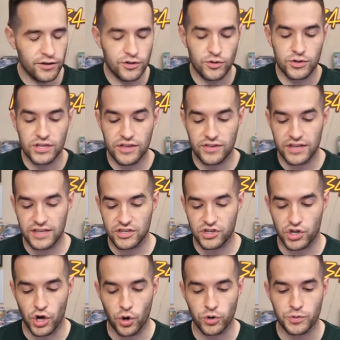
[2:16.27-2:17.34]
He also sent this
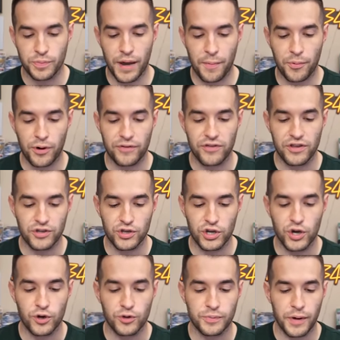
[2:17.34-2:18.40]
ghost pepper. If there's
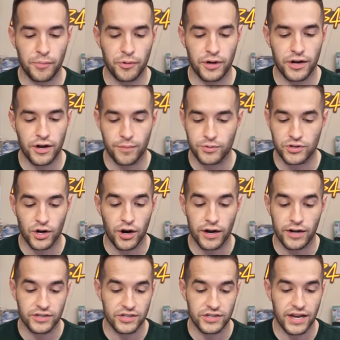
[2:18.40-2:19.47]
a ghost pepper in here, I'm
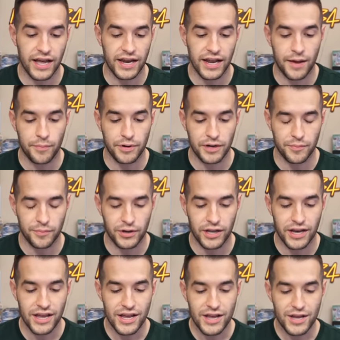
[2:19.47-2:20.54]
sorry, it's just not happening.
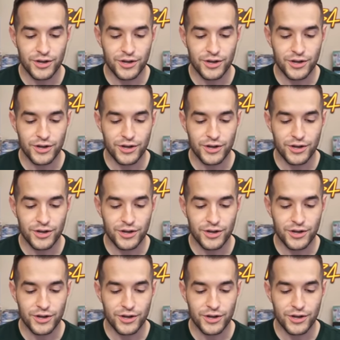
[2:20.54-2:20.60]
But